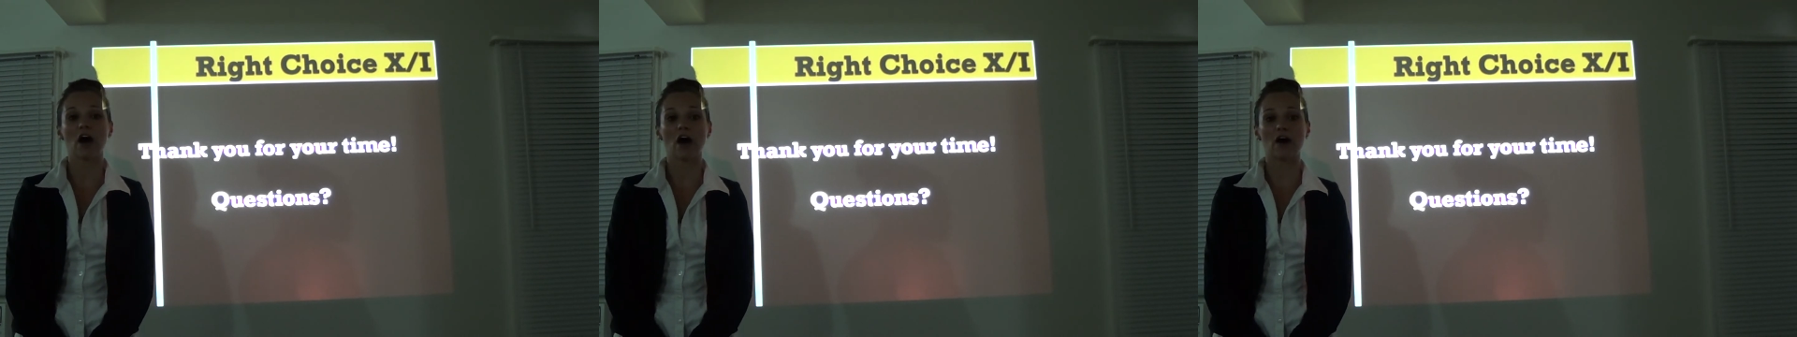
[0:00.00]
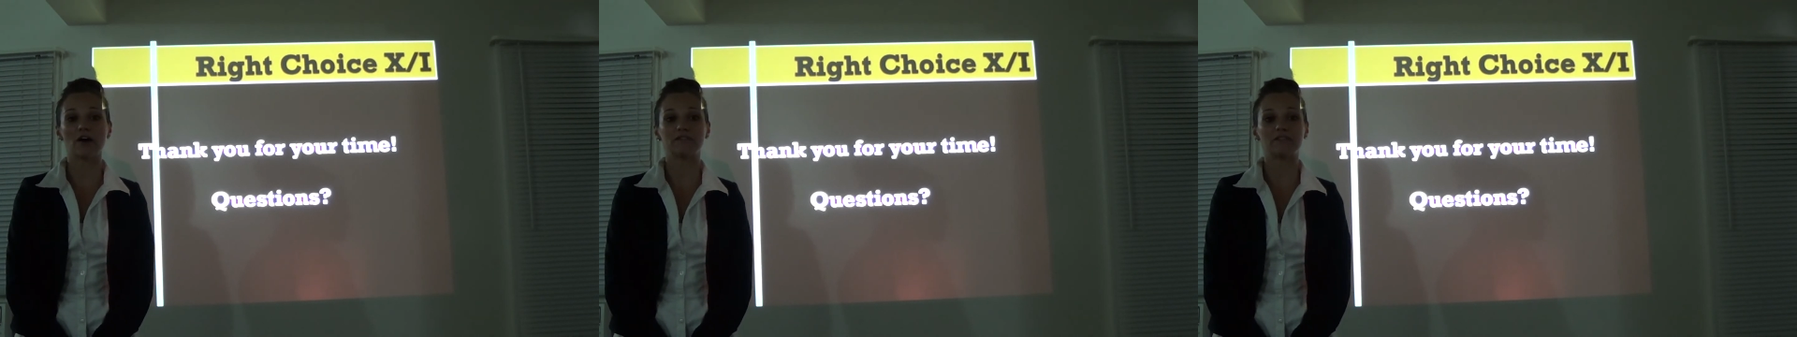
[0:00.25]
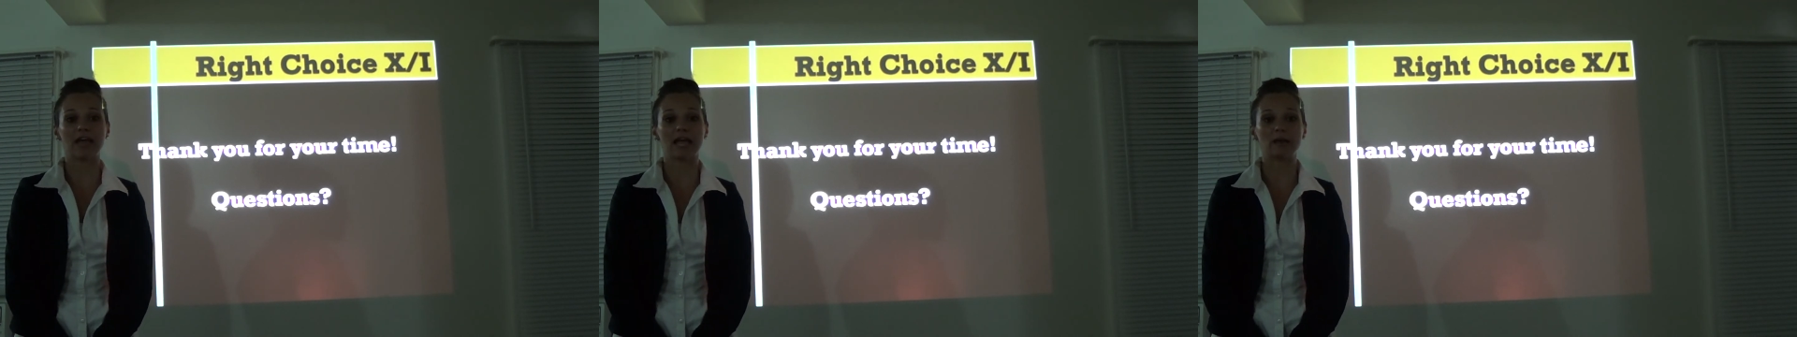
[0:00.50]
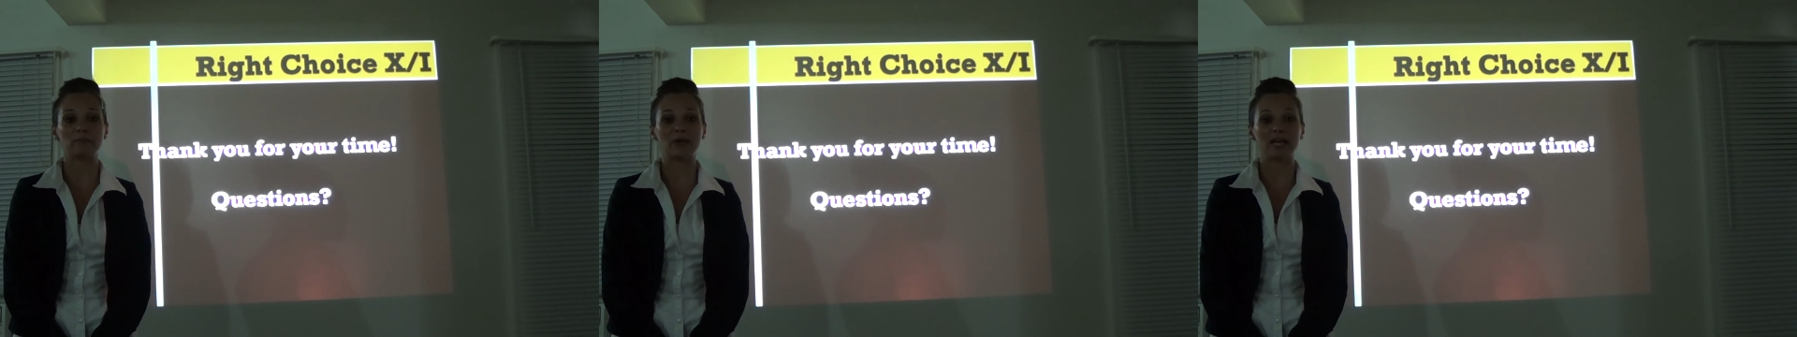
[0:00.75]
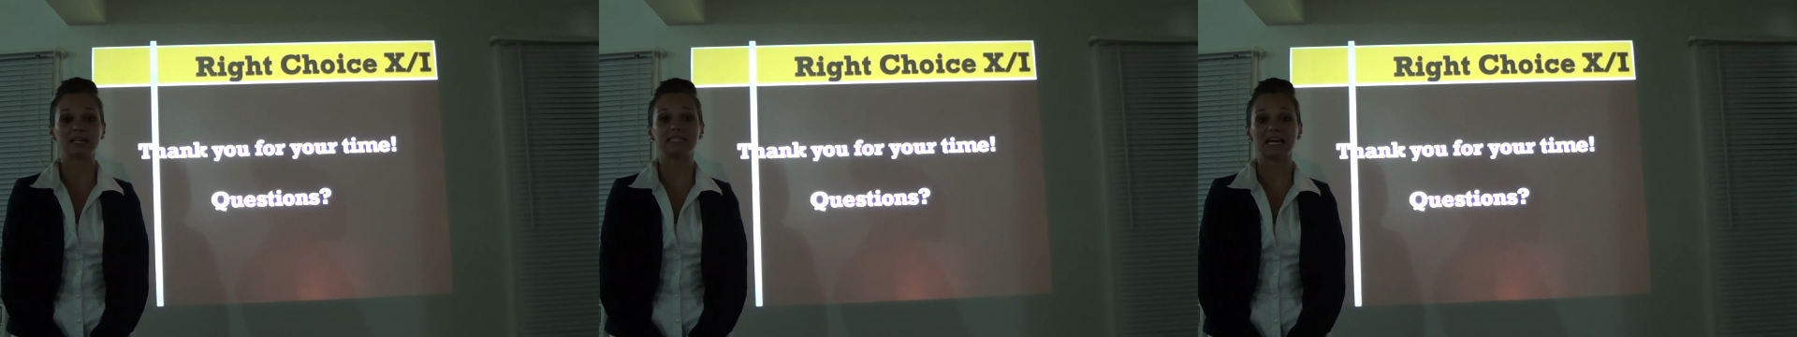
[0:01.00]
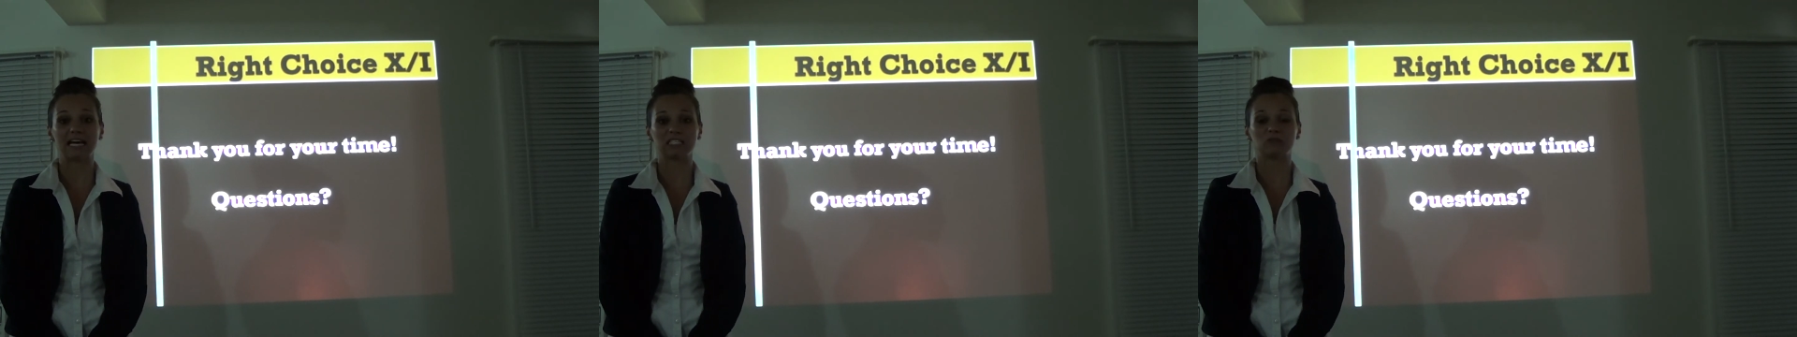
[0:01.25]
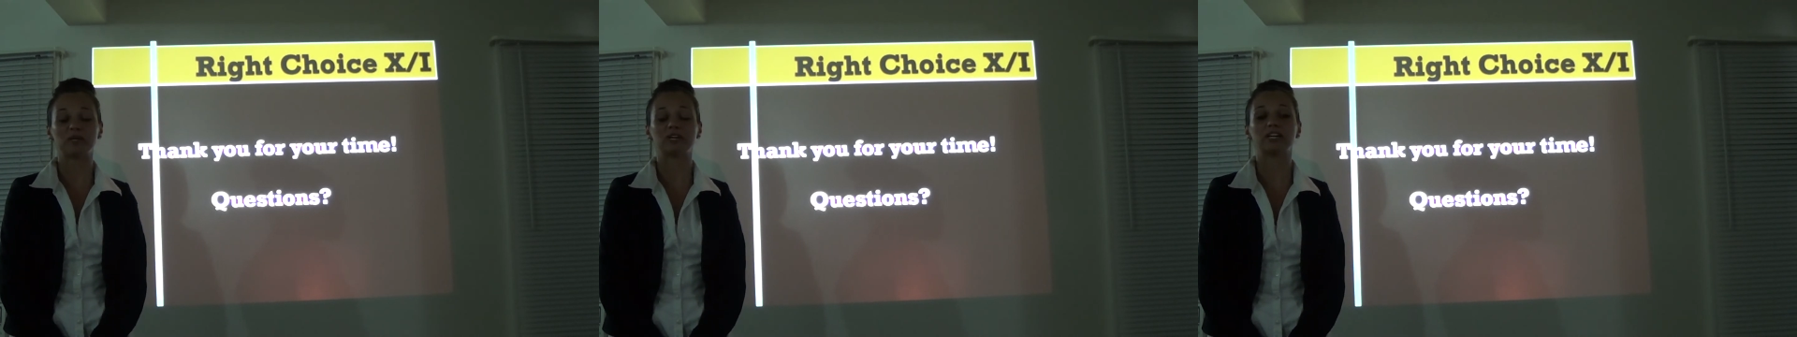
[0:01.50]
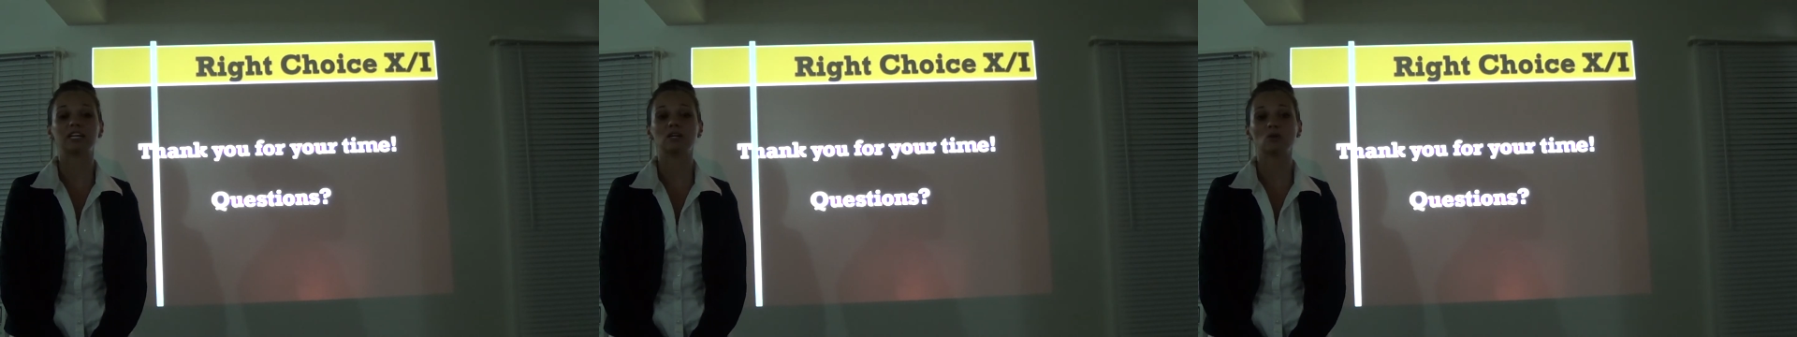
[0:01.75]
of a beta test
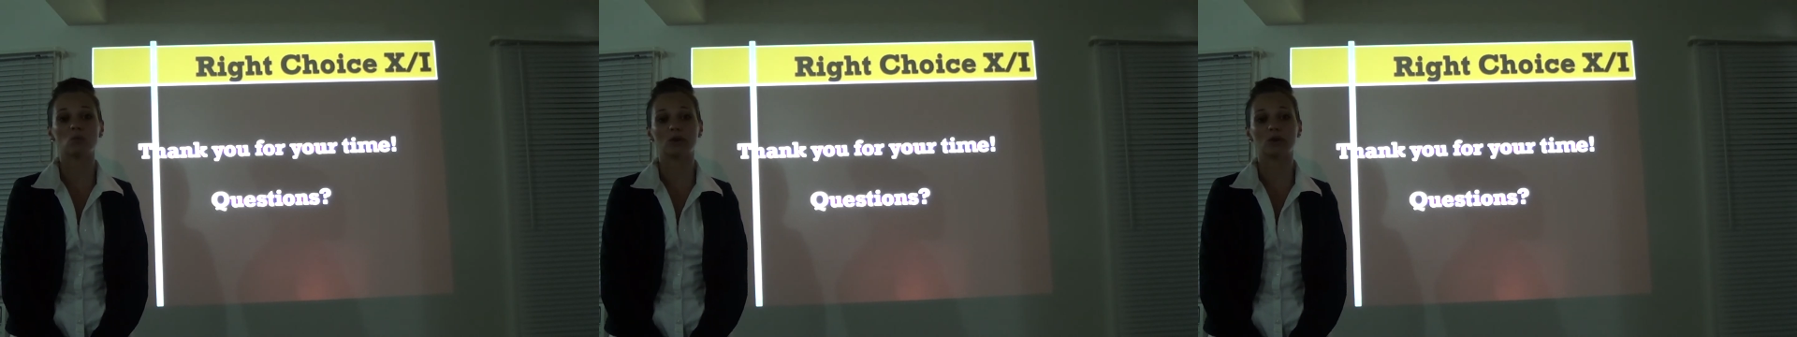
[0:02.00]
period